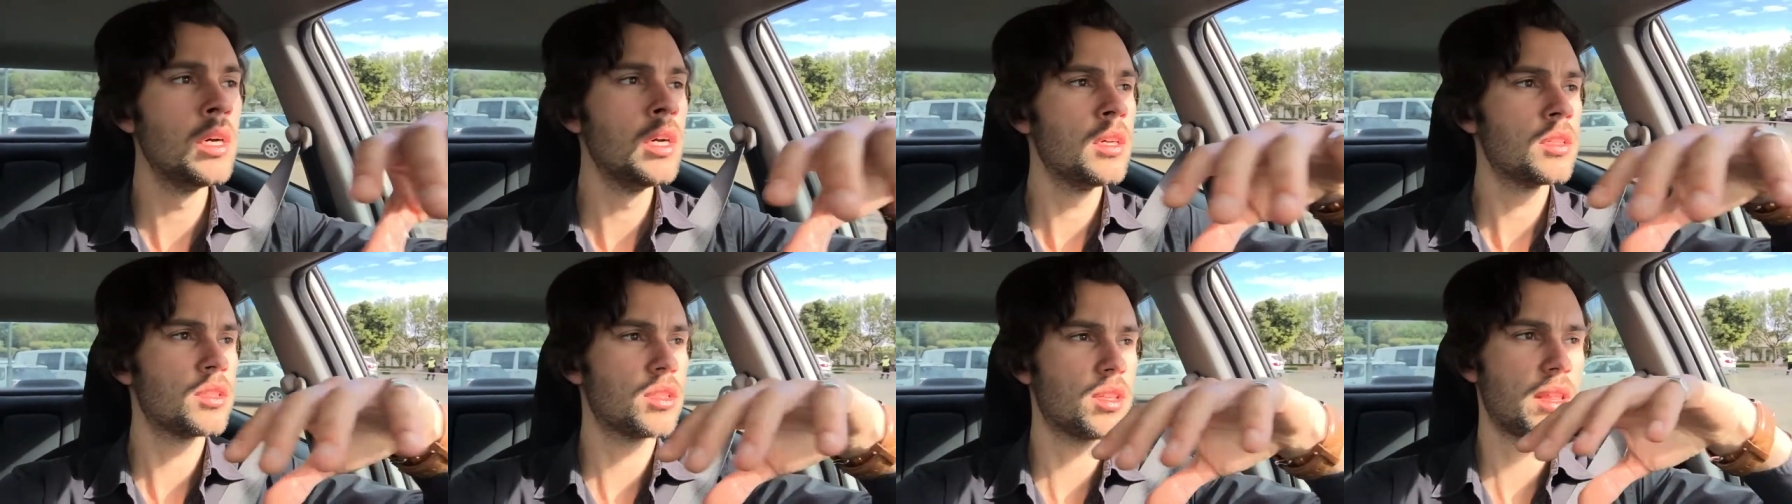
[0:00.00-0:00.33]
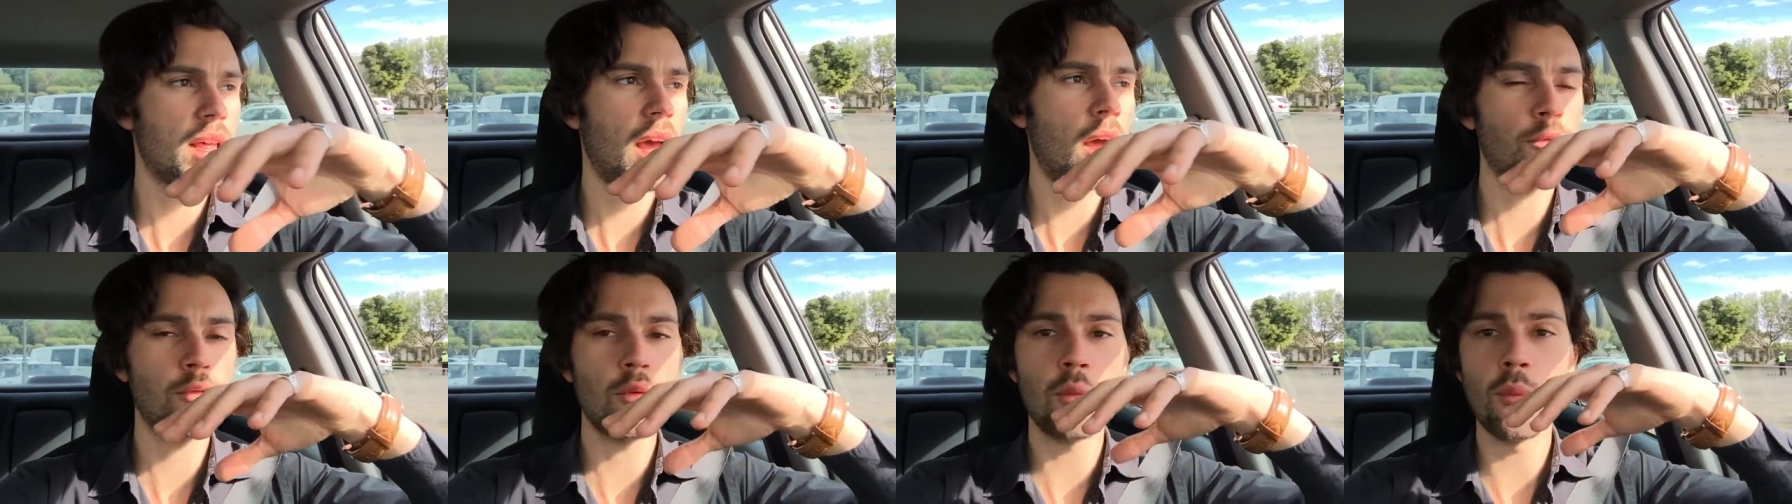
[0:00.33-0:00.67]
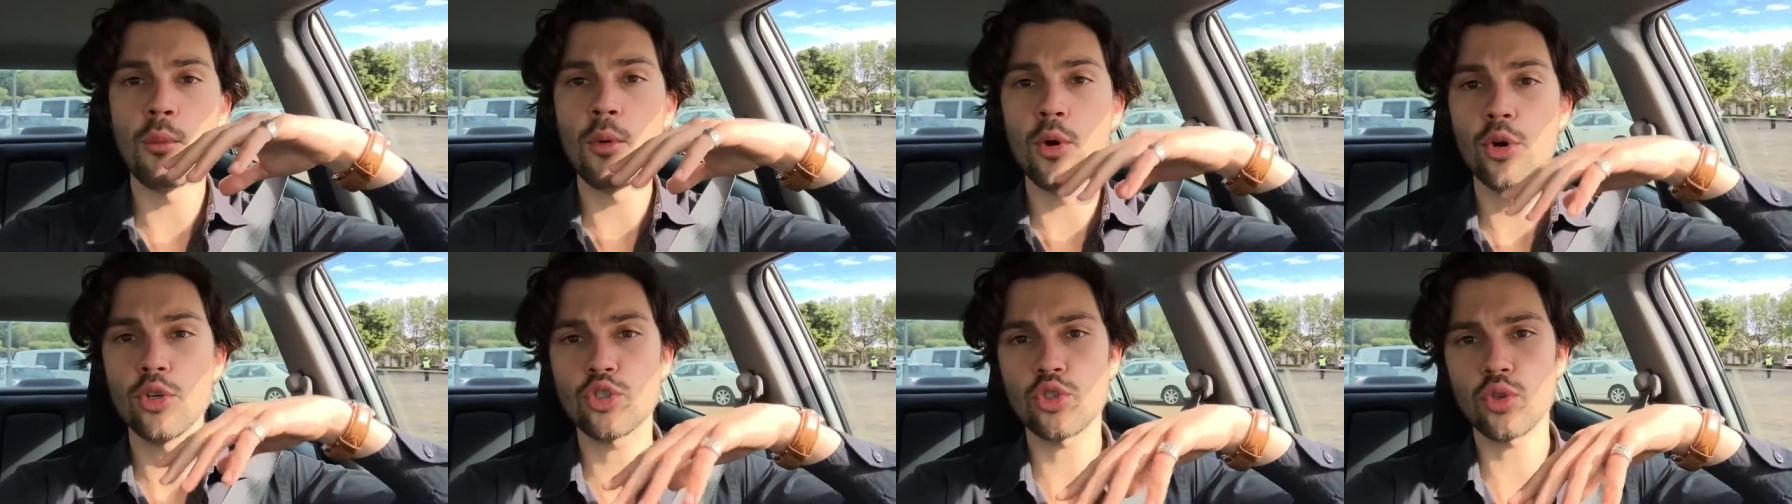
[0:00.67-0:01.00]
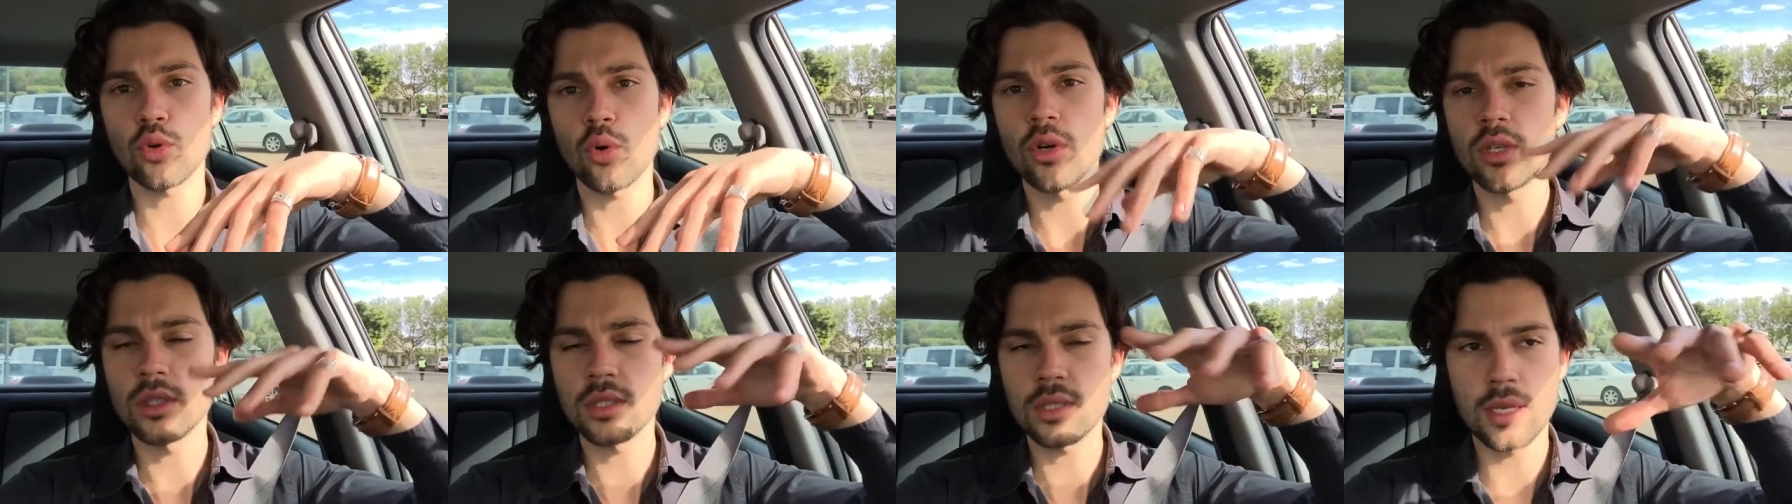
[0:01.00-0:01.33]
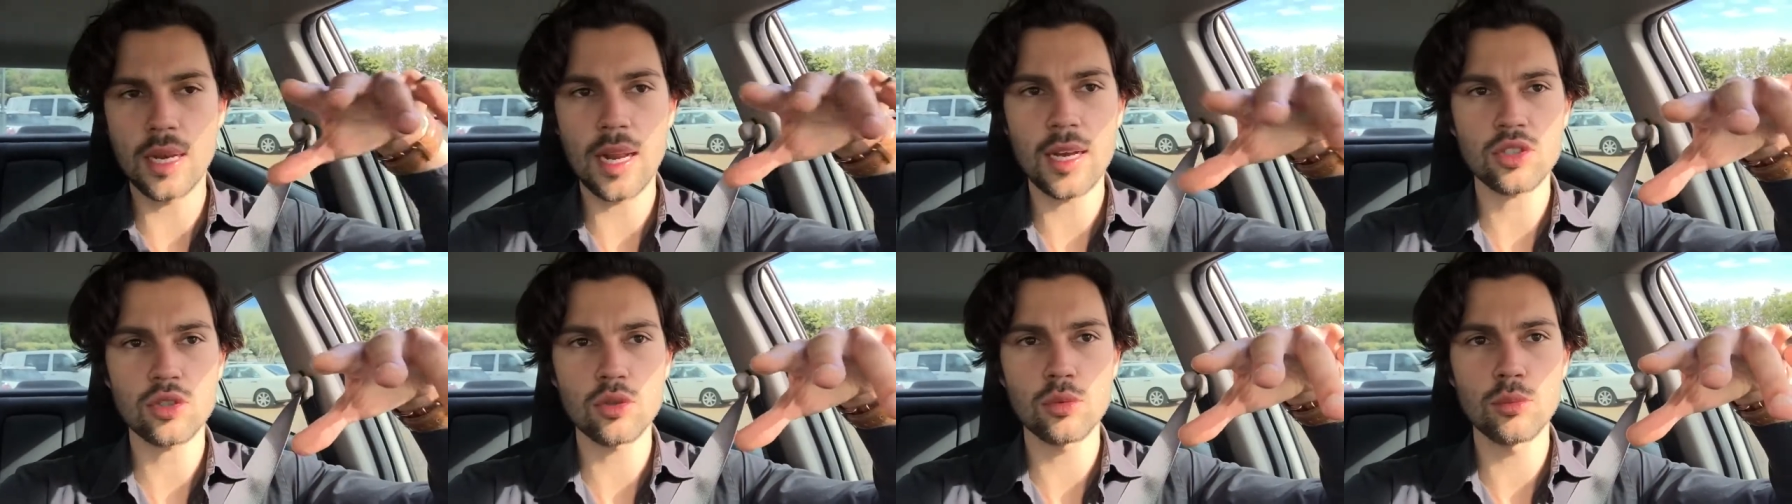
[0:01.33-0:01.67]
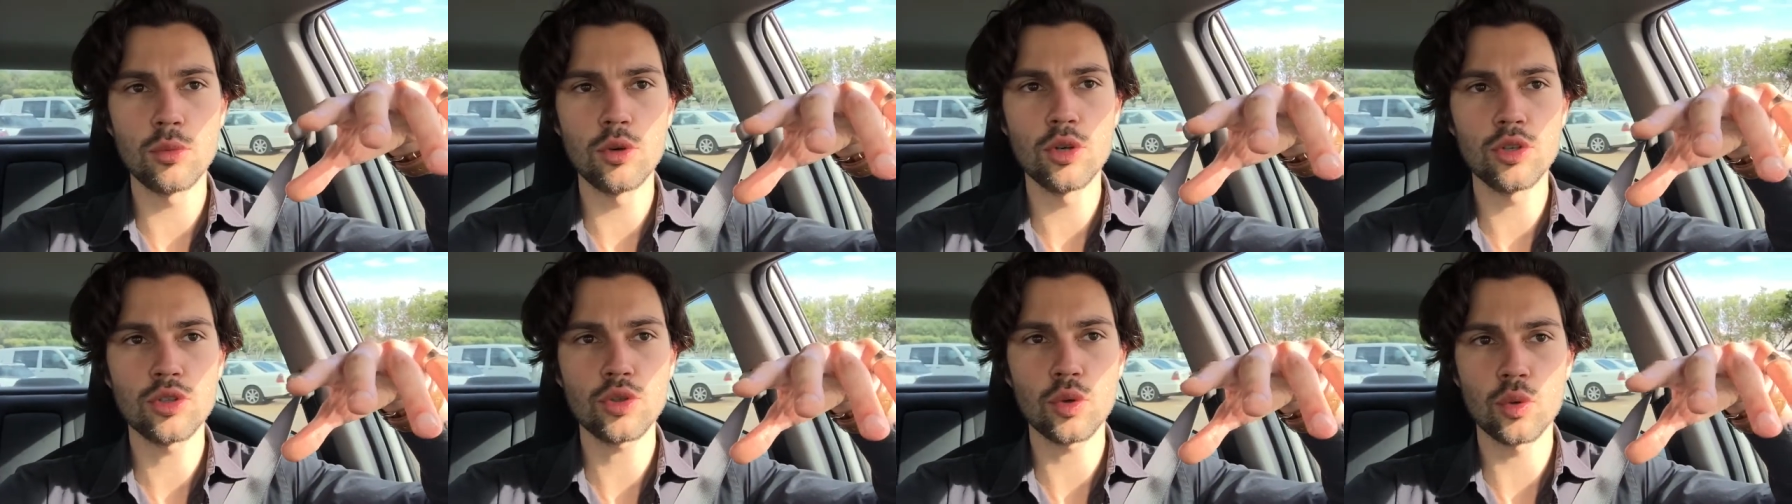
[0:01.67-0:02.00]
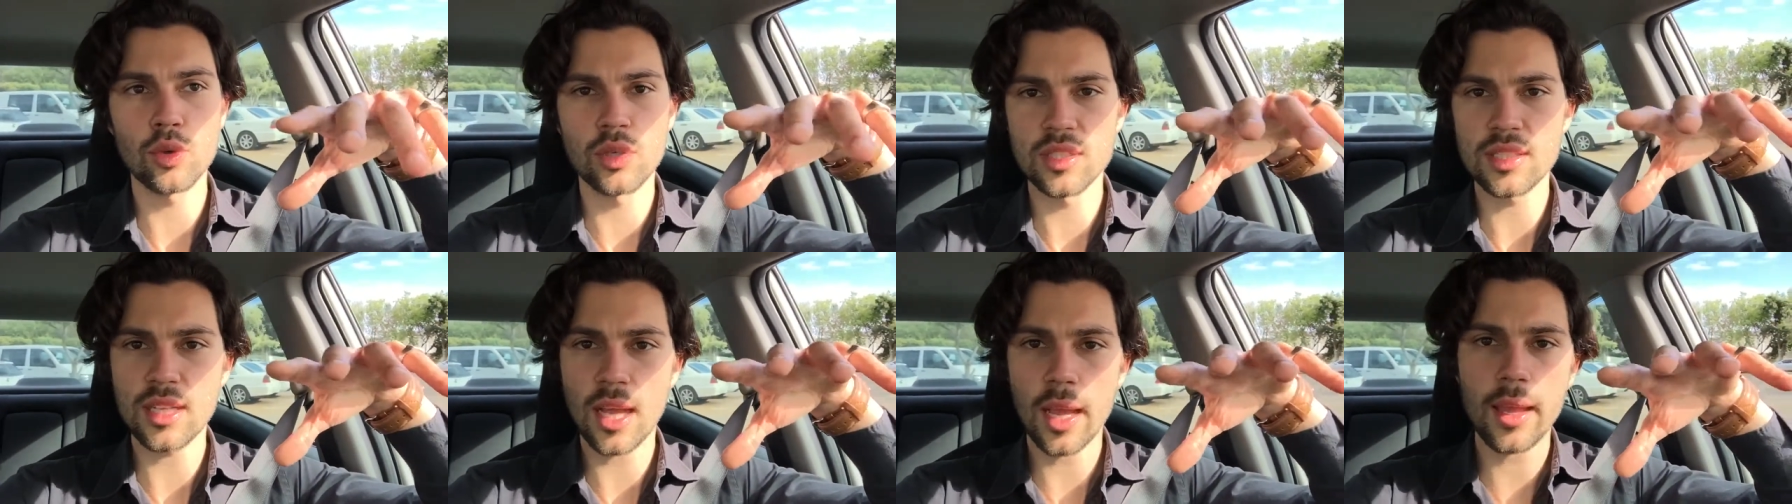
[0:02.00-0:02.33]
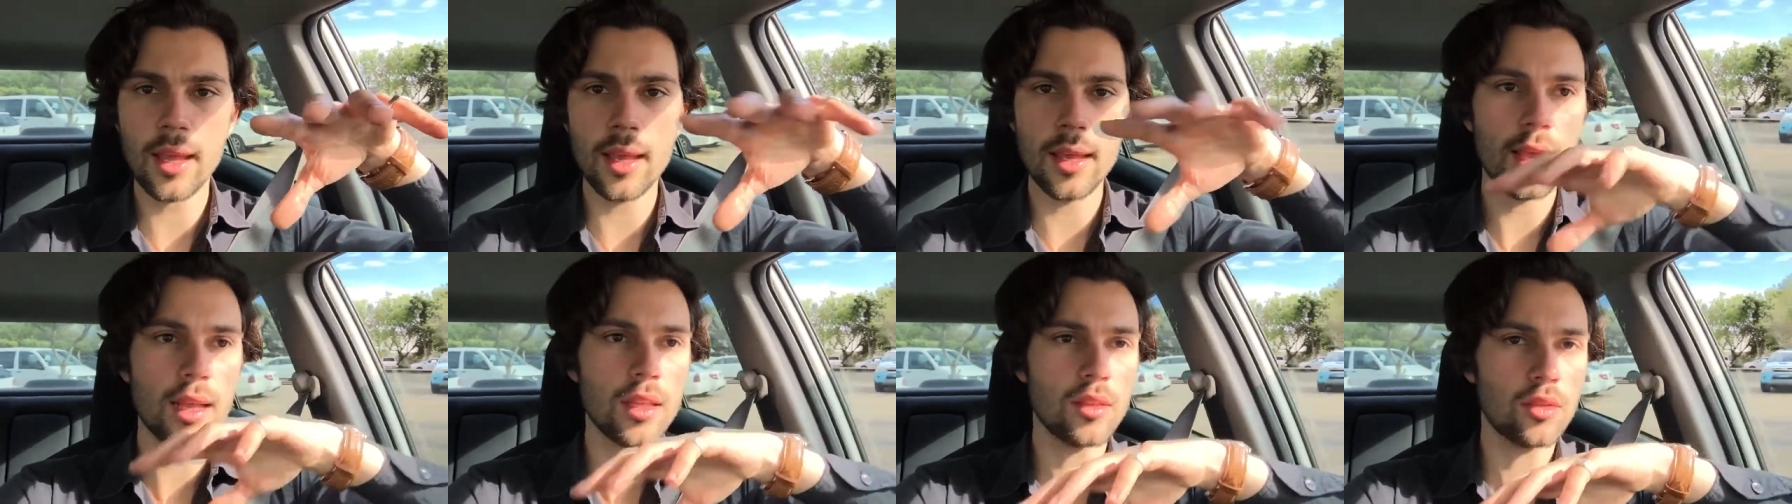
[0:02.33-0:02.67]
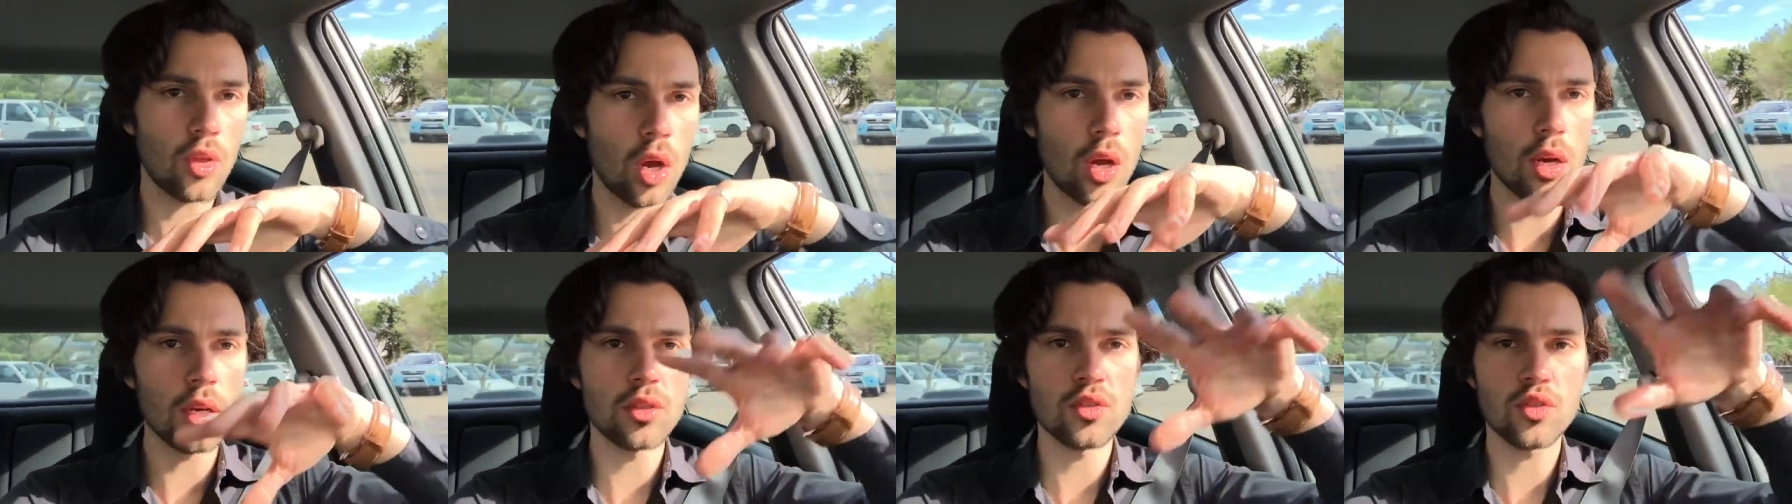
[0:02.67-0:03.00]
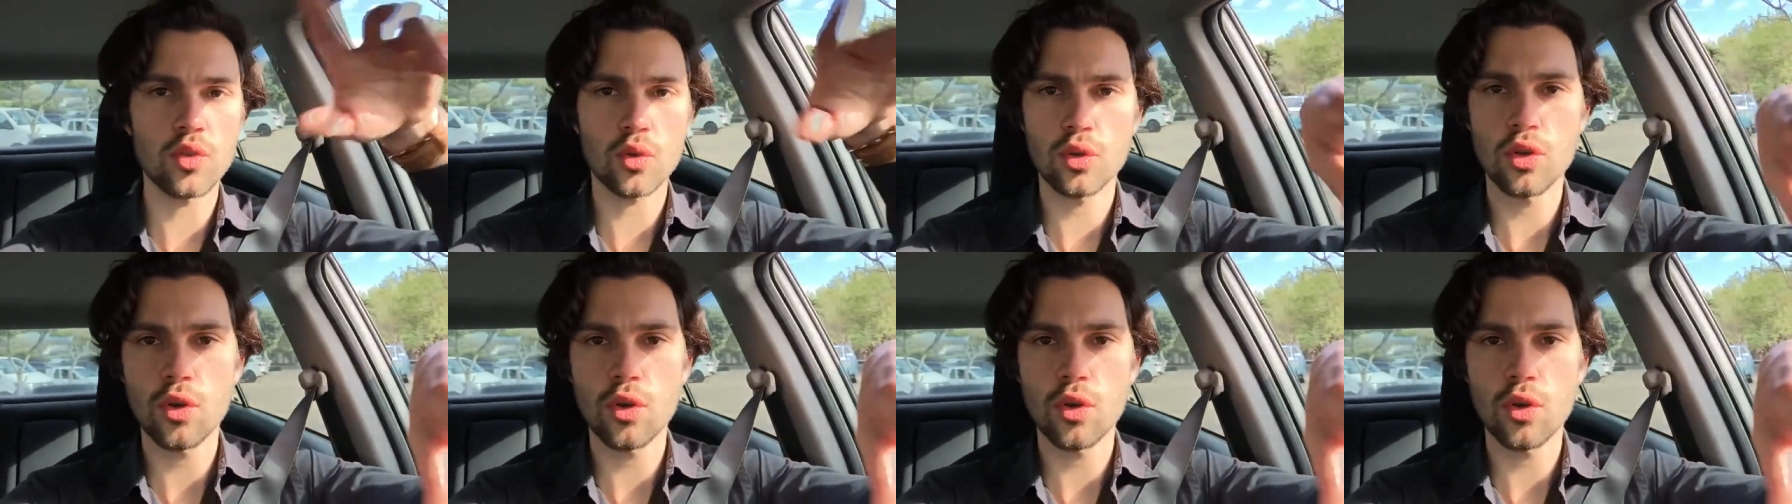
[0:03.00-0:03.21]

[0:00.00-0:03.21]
so that for merch or international merch orders, I can get dollars or